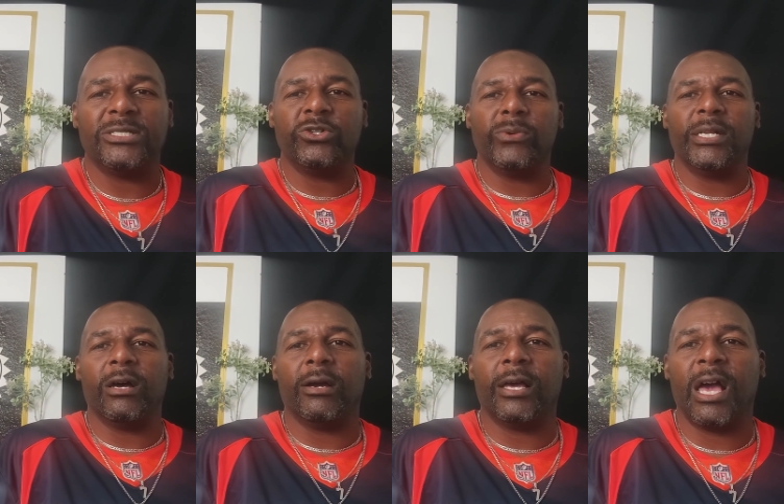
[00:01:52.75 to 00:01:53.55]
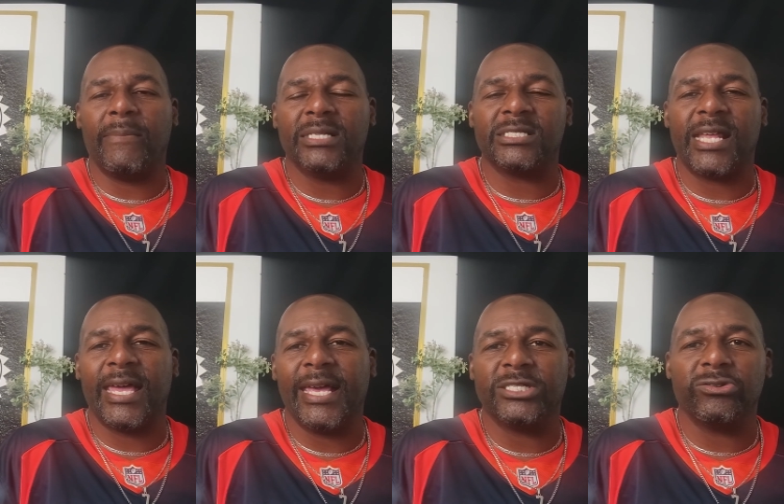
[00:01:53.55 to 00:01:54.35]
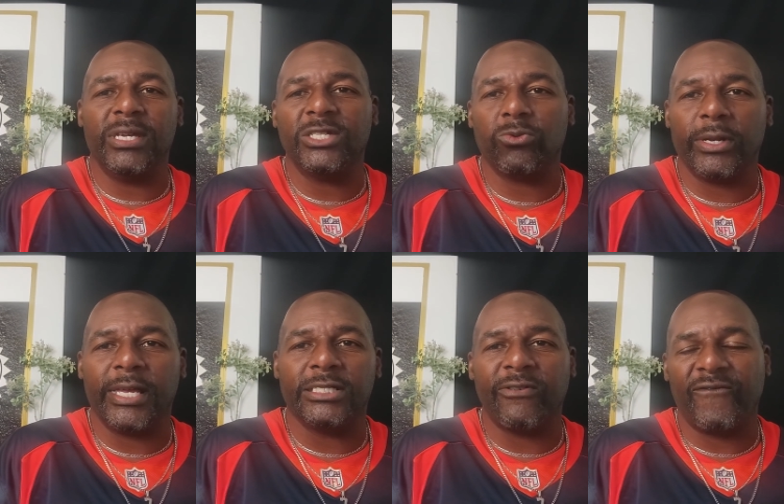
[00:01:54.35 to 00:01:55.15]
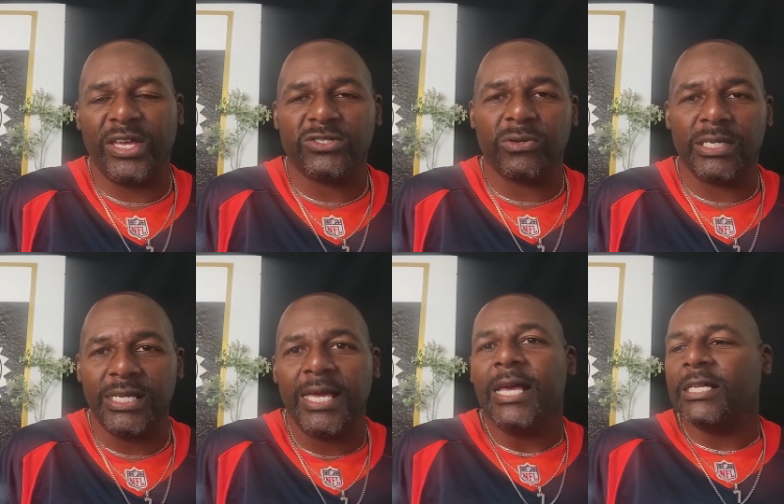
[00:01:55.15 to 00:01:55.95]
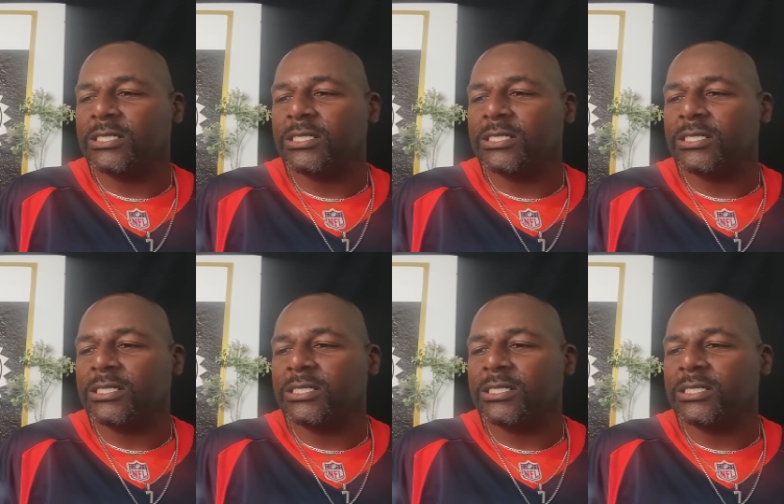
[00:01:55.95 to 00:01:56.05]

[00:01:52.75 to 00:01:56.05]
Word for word: I do read all comments and I answer each one individually,